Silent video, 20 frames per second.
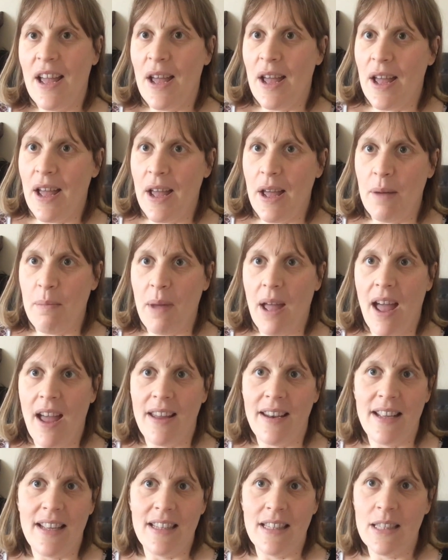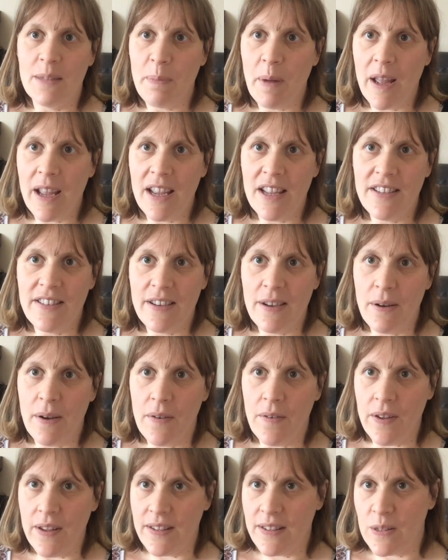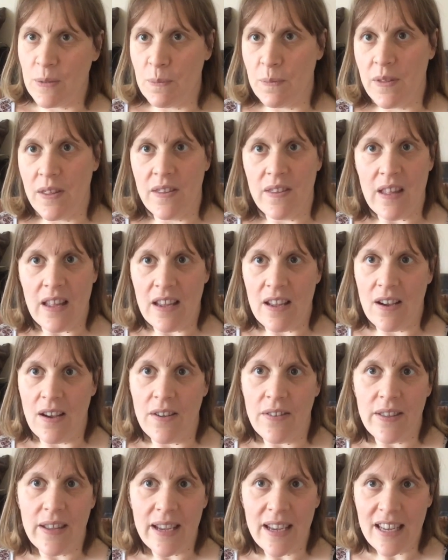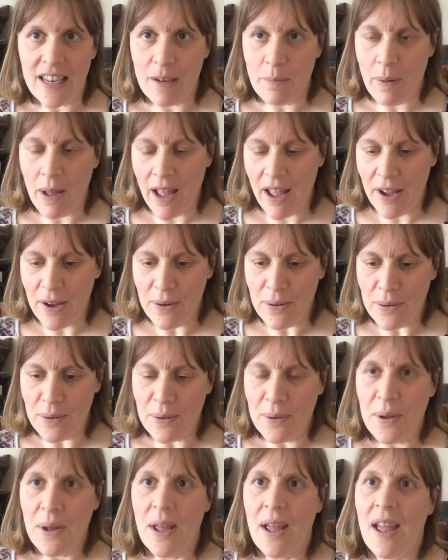and inspired you if it's something that you're thinking about.